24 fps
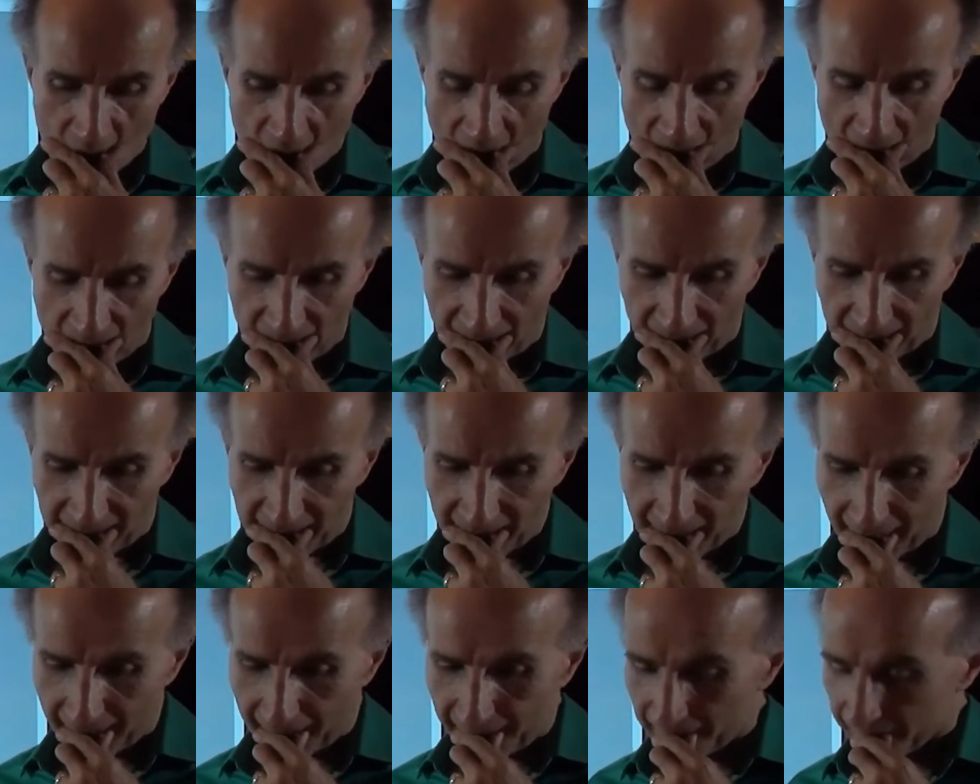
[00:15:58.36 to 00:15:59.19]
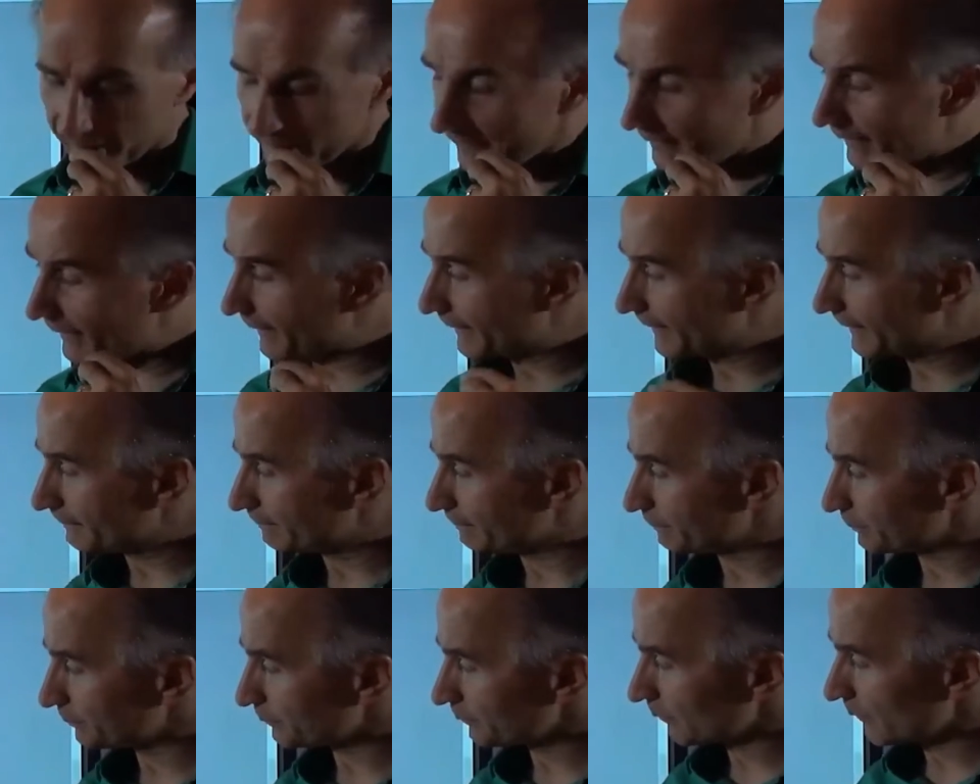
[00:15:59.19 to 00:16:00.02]
All right,
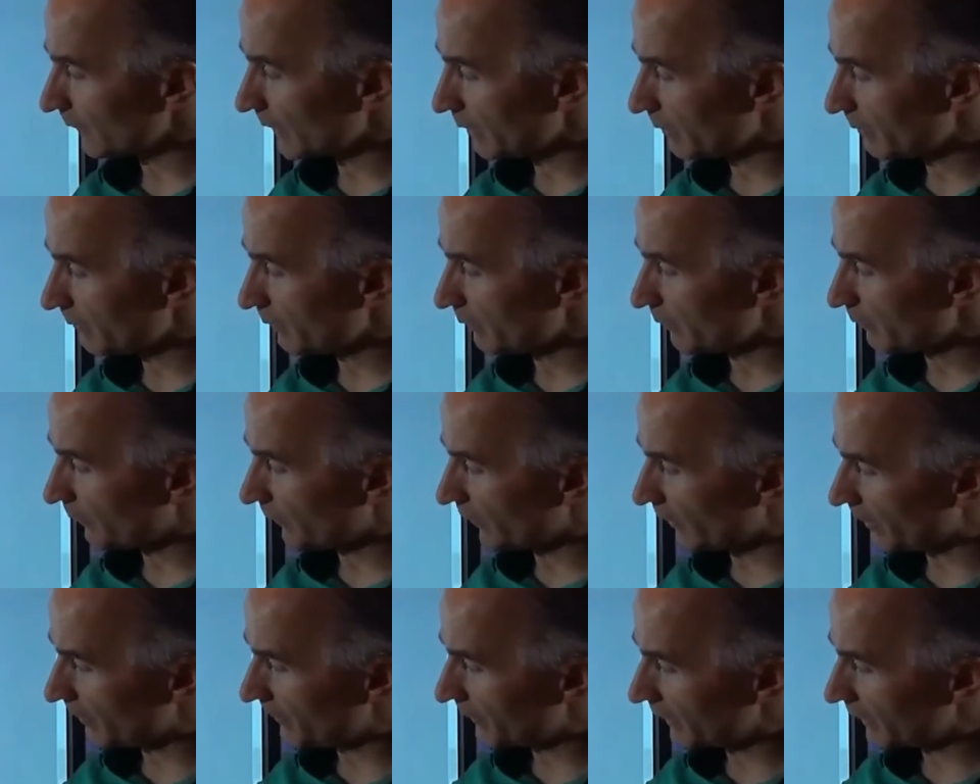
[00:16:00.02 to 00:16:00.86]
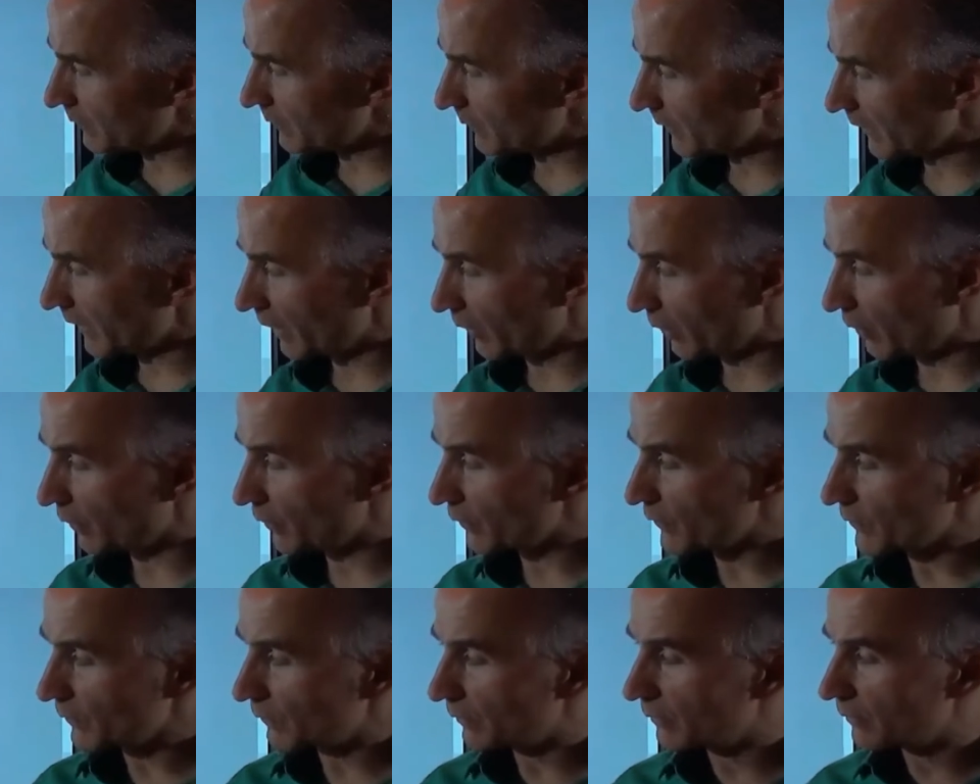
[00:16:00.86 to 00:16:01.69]
now from we can
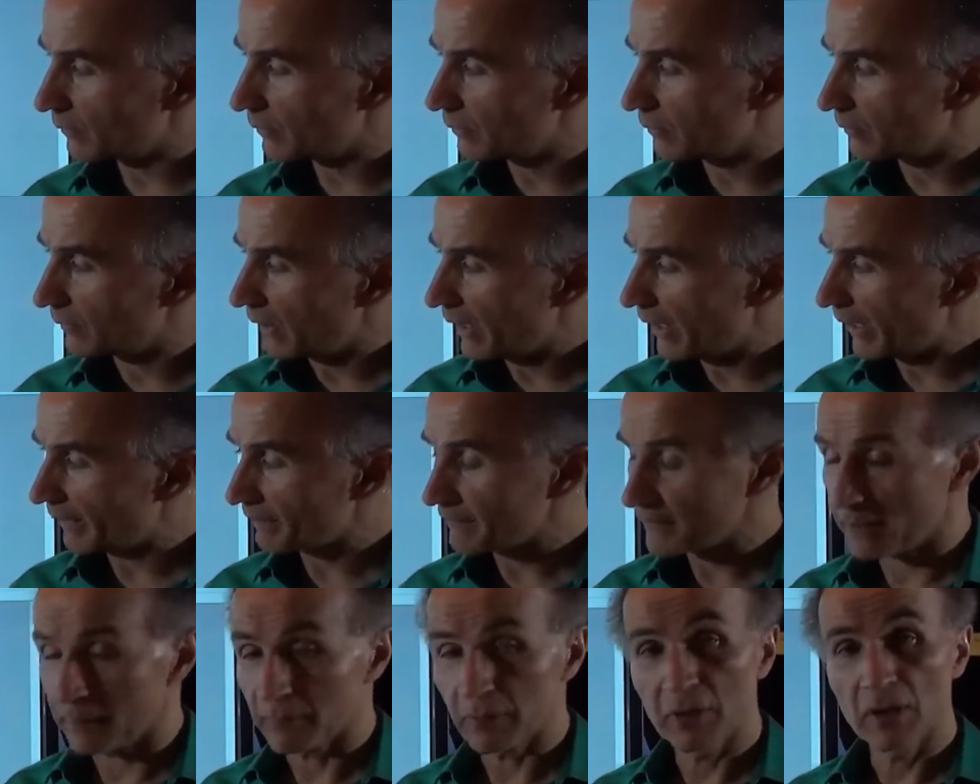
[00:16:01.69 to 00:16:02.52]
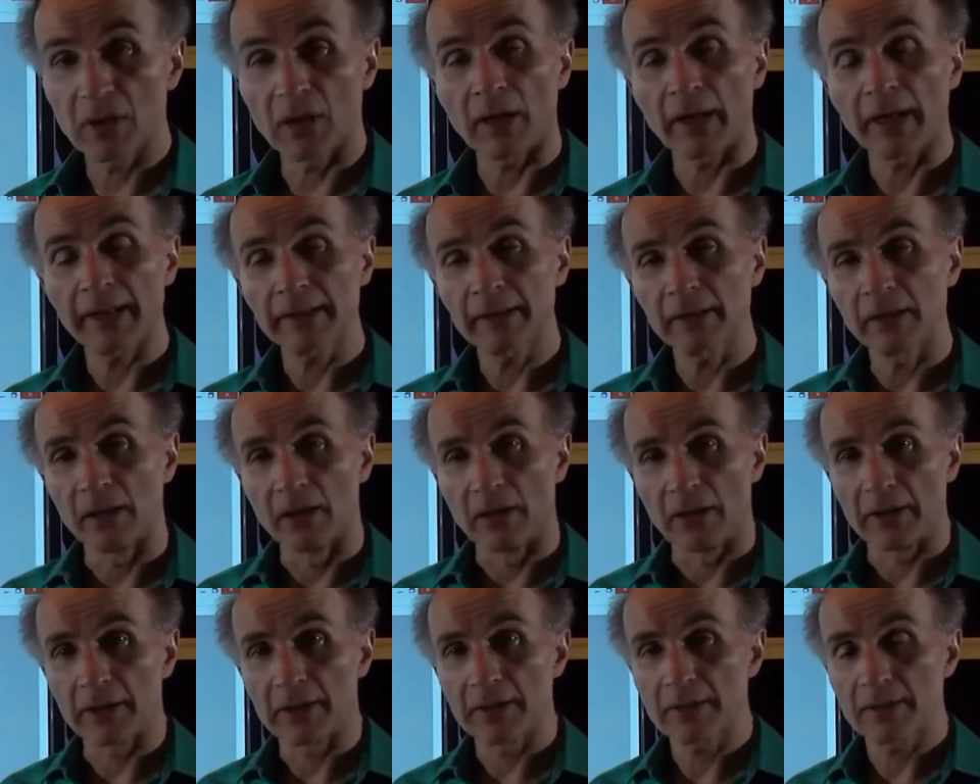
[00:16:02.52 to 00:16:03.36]
also have some
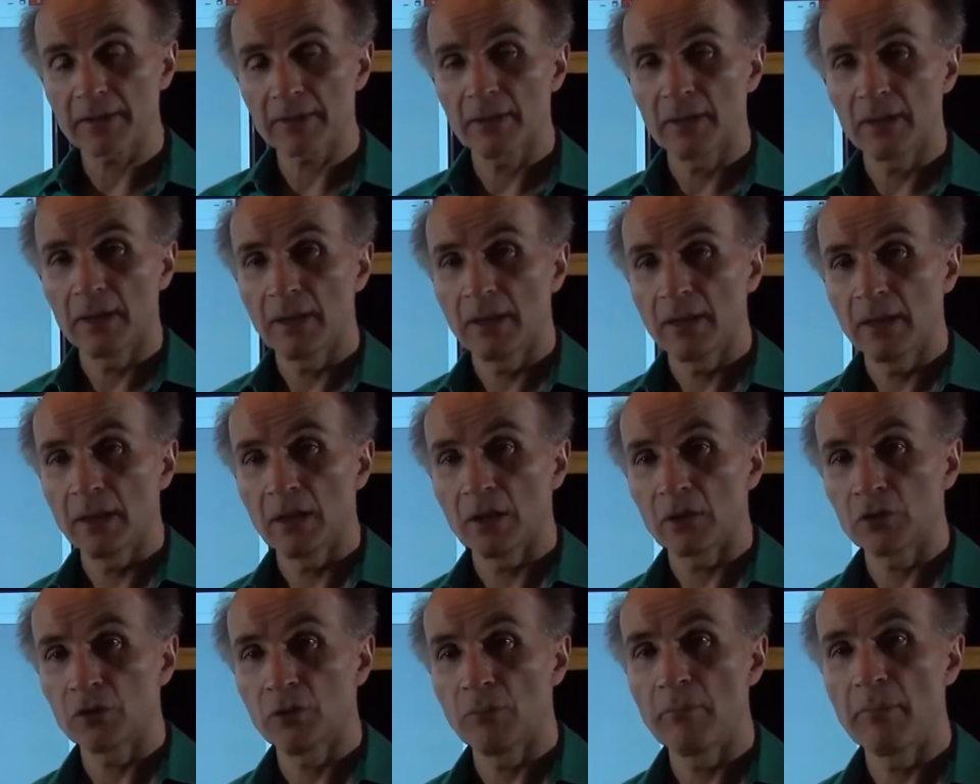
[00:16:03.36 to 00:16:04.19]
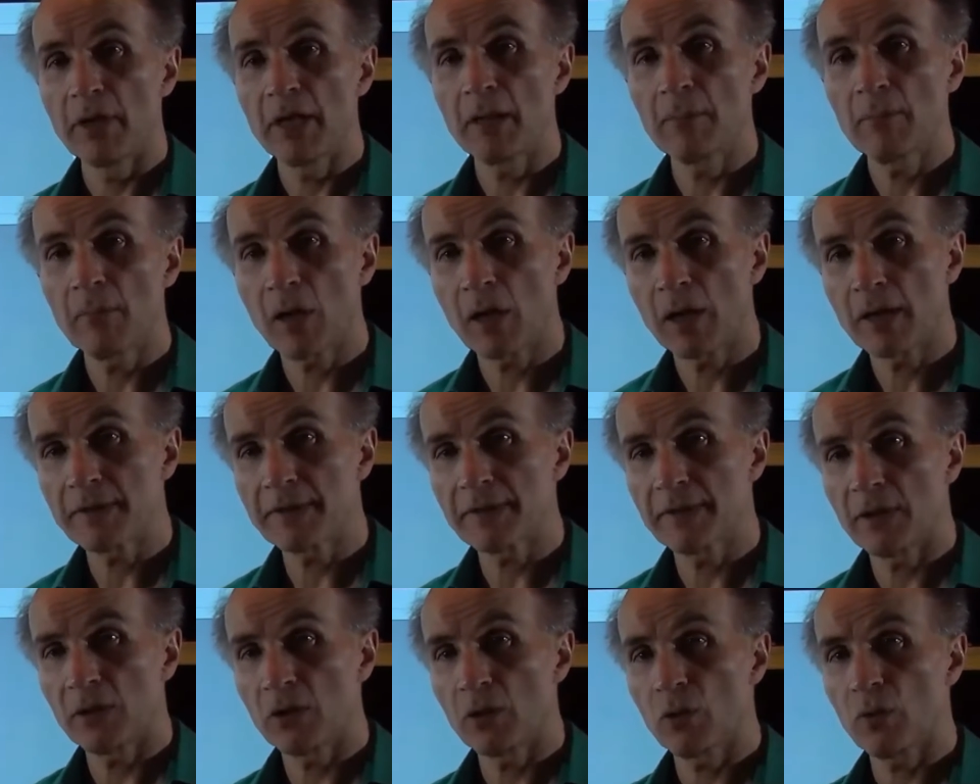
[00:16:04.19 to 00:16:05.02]
guidelines to
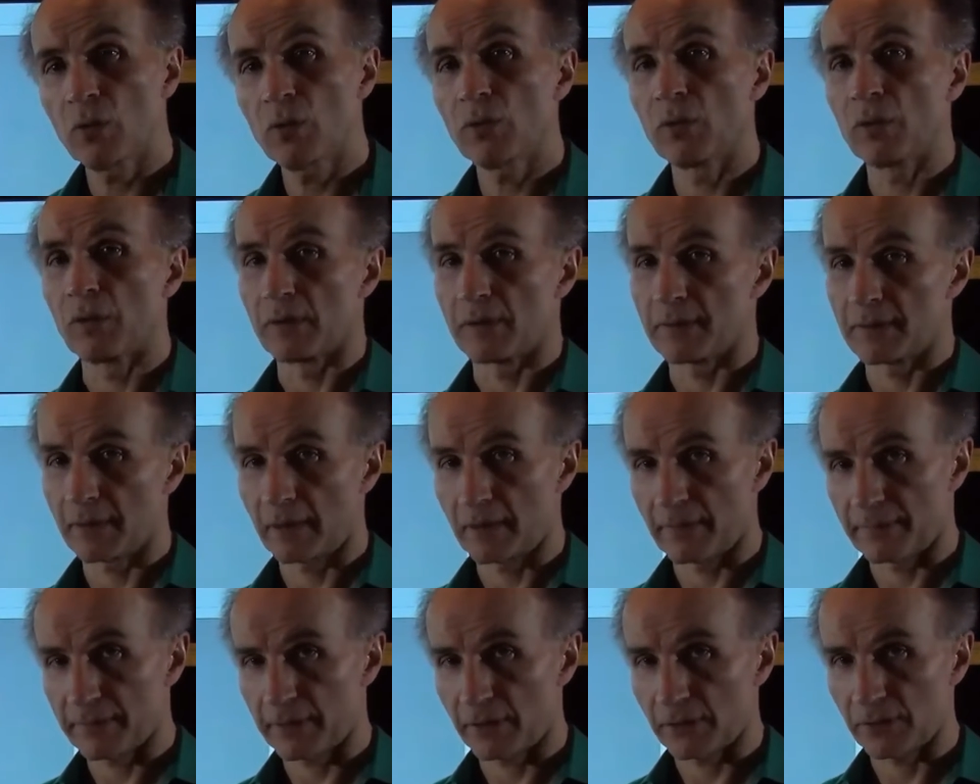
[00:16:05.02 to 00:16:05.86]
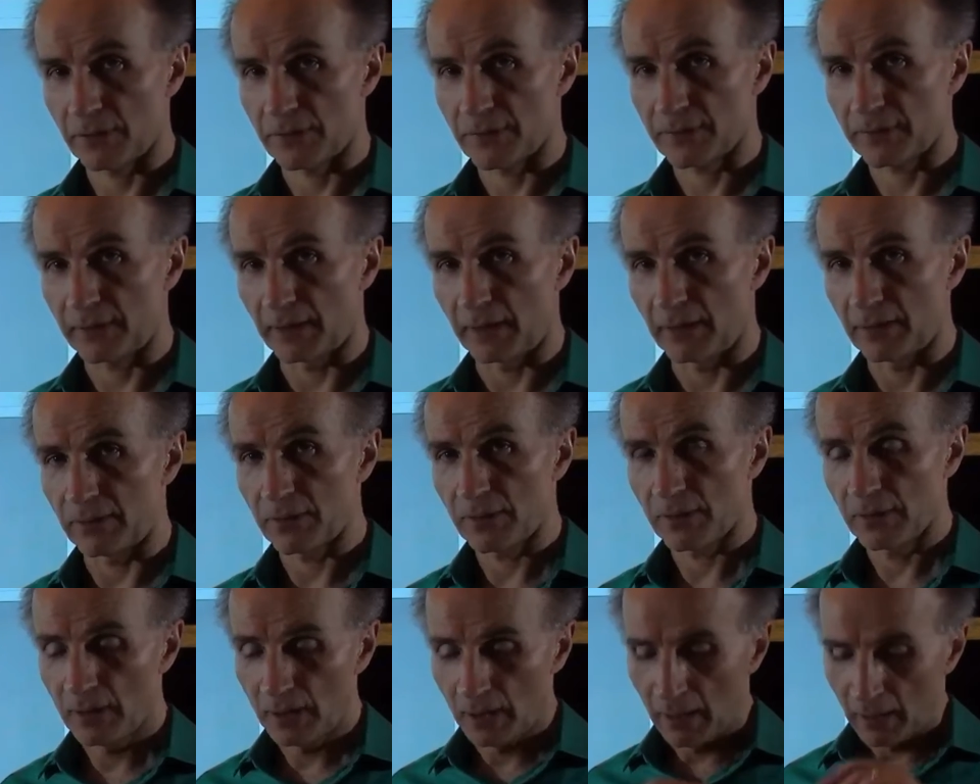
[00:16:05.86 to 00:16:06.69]
minimize the noise of such a stage.